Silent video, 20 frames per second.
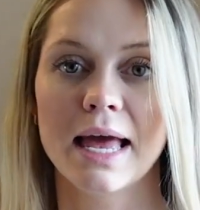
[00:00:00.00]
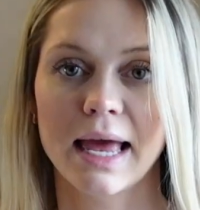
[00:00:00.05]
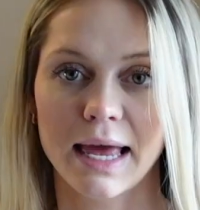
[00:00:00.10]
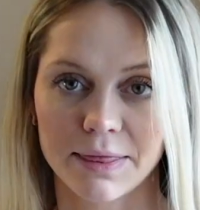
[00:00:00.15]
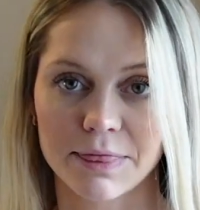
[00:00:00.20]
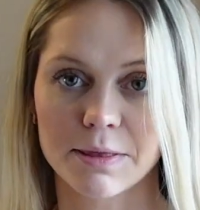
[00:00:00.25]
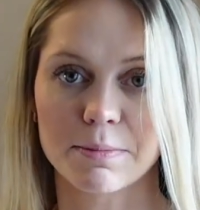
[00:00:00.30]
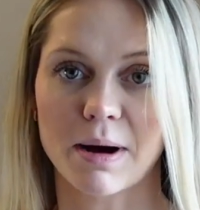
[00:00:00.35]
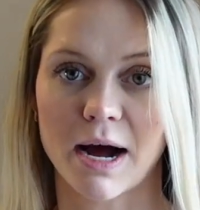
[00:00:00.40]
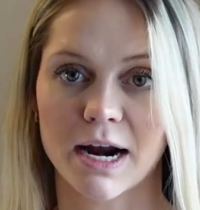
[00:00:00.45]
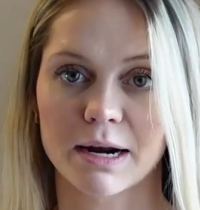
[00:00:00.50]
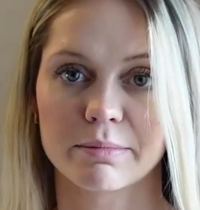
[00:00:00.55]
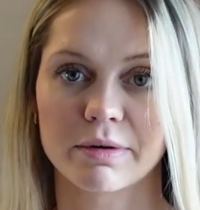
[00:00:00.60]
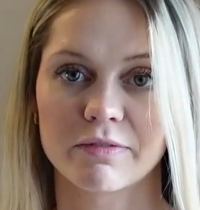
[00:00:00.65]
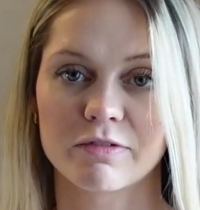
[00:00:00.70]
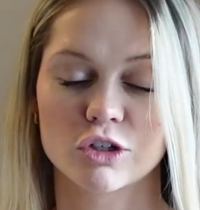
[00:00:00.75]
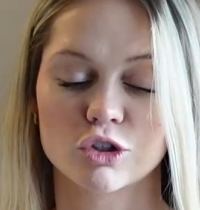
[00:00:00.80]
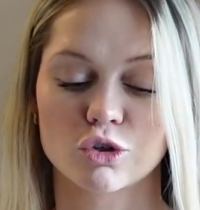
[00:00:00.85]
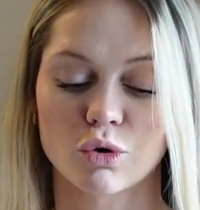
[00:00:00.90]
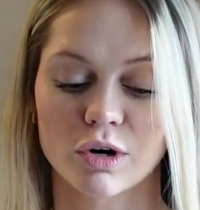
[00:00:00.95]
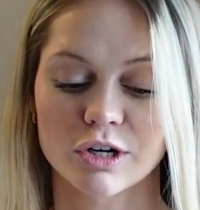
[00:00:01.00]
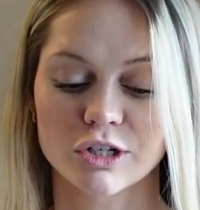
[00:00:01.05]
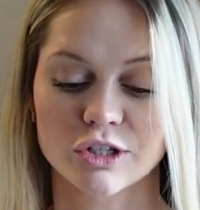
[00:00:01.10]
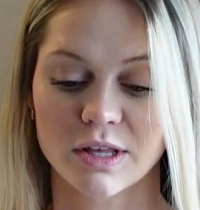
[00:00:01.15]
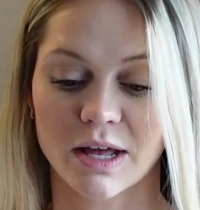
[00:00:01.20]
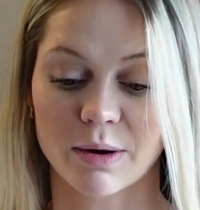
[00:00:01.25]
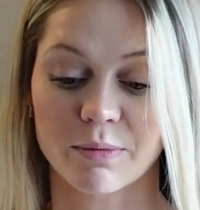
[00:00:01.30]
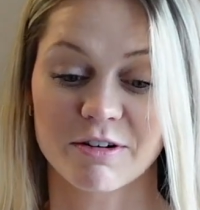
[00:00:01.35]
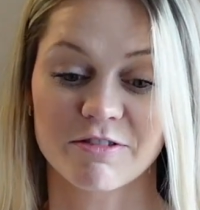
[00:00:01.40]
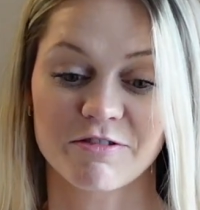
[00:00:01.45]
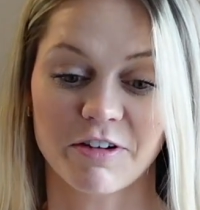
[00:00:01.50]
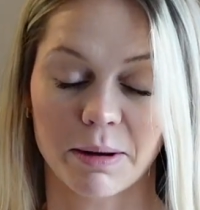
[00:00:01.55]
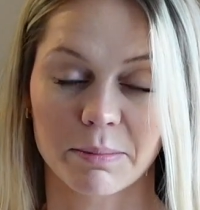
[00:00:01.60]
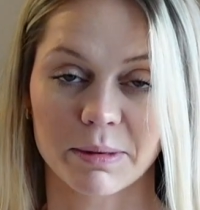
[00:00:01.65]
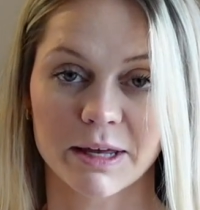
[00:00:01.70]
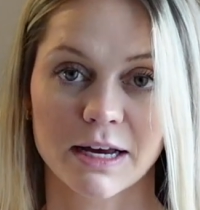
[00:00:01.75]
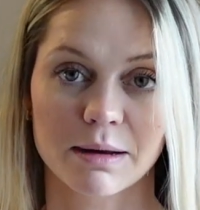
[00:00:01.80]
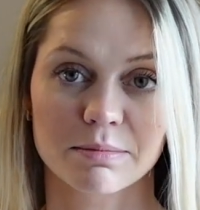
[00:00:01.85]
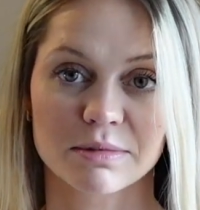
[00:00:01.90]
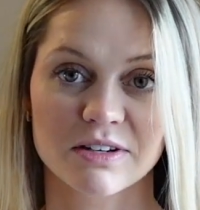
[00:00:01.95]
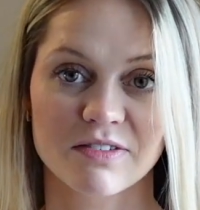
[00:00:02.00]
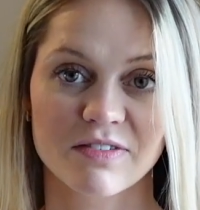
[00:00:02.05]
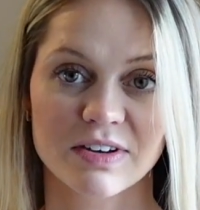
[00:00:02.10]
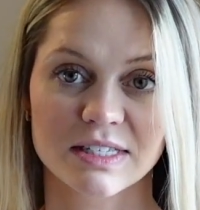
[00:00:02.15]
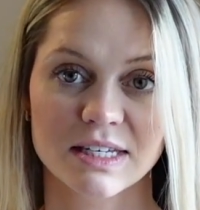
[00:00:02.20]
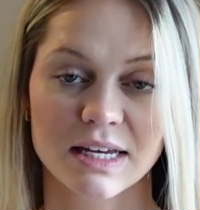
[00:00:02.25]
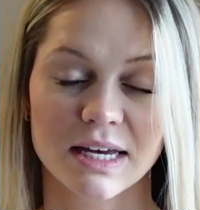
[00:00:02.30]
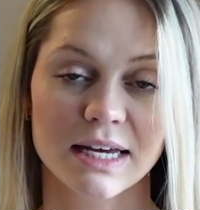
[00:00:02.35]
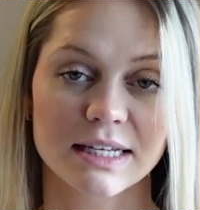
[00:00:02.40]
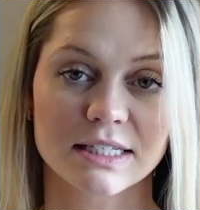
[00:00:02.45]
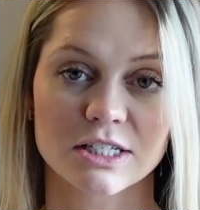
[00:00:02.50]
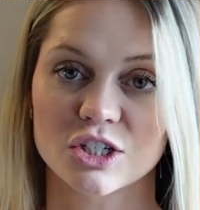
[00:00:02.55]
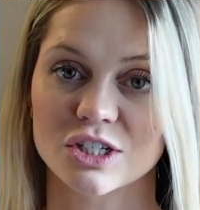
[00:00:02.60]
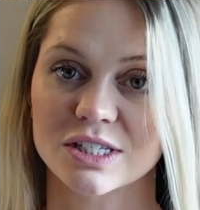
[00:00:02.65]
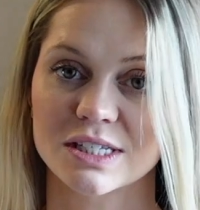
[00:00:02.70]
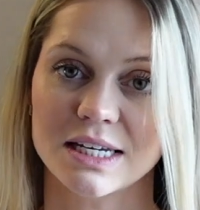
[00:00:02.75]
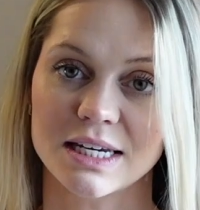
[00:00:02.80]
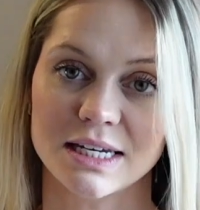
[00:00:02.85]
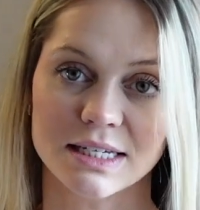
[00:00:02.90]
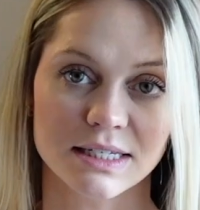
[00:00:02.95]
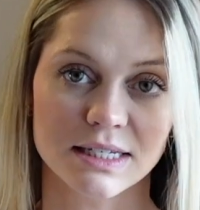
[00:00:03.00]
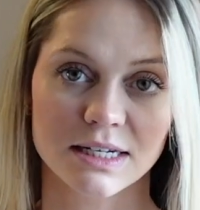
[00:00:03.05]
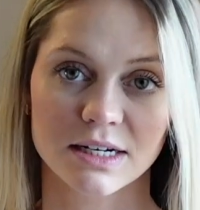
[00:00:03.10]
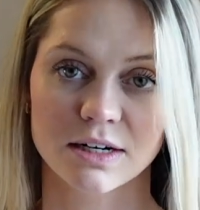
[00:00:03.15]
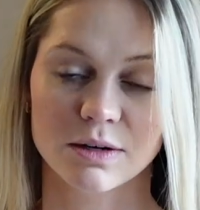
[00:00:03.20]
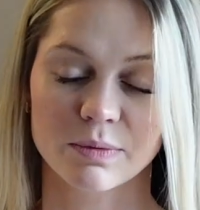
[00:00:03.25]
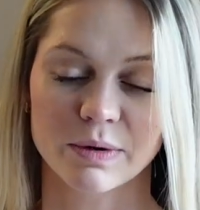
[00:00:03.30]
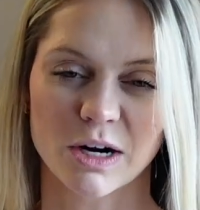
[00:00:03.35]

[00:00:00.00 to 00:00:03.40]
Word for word: in the bottom of the drawer so that when family comes to visit, it's just easier.